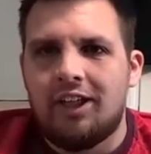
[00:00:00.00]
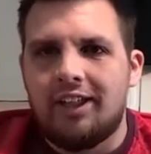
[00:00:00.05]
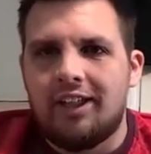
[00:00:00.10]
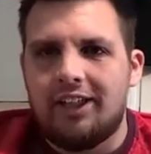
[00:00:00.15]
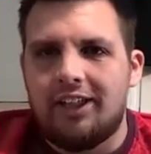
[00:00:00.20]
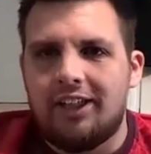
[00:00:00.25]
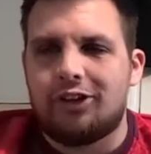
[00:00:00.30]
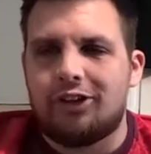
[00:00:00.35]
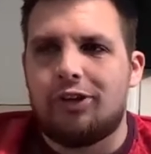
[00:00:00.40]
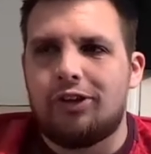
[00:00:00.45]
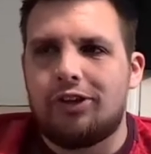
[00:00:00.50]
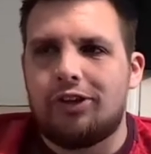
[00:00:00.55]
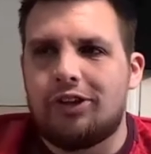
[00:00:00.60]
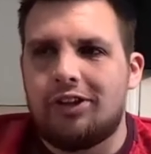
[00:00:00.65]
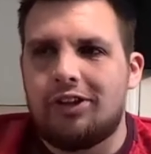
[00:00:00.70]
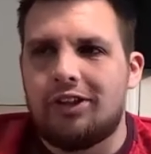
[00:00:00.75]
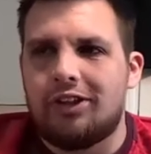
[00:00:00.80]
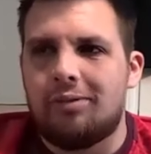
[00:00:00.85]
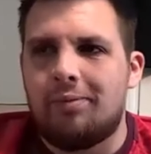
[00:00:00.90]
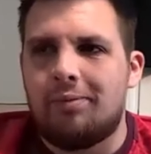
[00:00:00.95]
He's lost
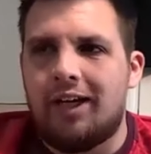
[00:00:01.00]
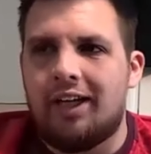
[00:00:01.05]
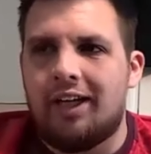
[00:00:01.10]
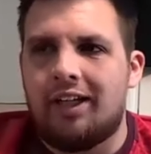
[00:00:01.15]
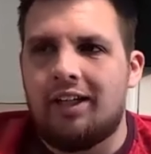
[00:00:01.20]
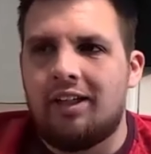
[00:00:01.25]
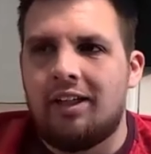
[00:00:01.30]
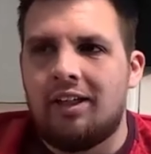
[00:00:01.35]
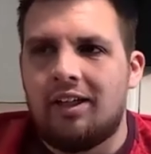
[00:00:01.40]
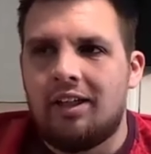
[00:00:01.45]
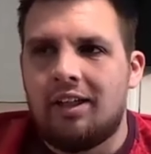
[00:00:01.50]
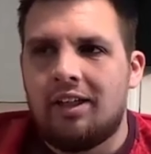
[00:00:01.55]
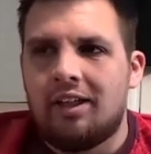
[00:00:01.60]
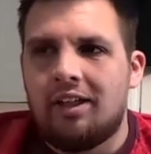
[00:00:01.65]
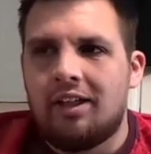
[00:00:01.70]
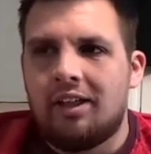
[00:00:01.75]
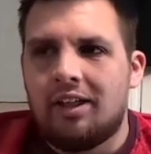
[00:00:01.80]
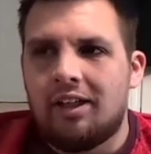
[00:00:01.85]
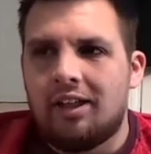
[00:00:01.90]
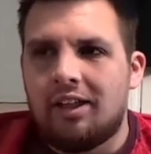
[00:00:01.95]
to the men
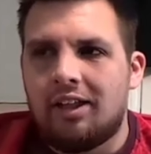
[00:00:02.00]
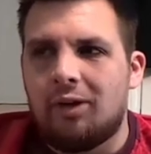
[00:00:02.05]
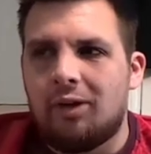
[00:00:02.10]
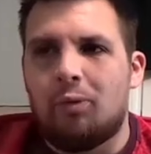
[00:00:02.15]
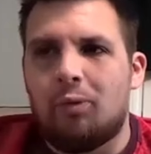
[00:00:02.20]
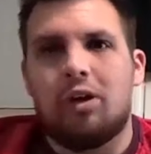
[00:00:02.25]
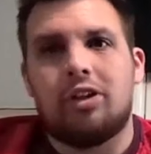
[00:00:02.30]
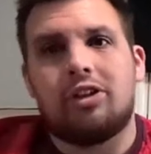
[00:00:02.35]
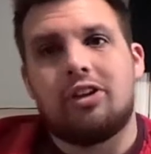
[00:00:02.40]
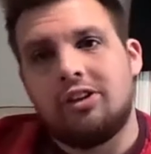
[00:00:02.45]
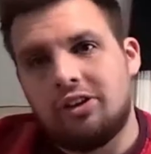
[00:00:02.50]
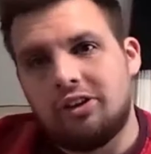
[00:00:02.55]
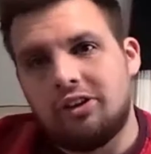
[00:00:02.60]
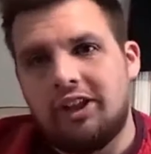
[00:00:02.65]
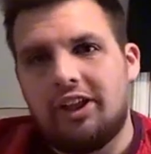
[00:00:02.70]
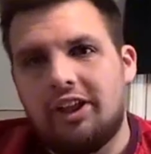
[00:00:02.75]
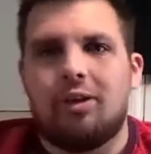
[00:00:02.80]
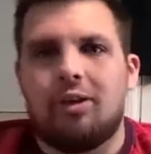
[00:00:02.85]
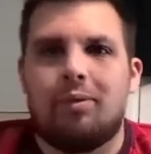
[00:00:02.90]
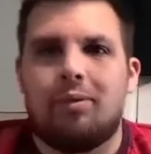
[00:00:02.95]
that worked
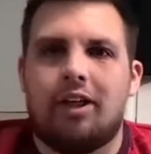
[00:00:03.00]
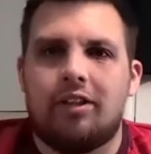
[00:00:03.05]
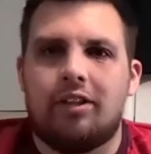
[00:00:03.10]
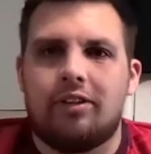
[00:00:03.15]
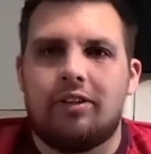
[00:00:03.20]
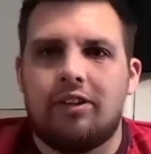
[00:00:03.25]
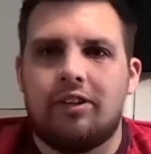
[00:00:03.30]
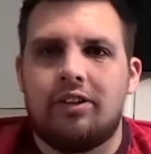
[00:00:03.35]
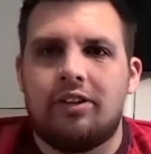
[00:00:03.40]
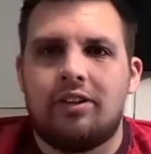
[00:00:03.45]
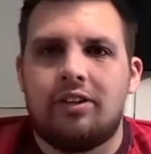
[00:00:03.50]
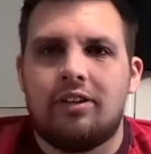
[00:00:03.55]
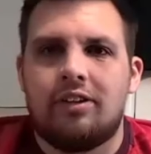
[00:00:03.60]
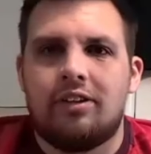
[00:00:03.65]
underneath him at England.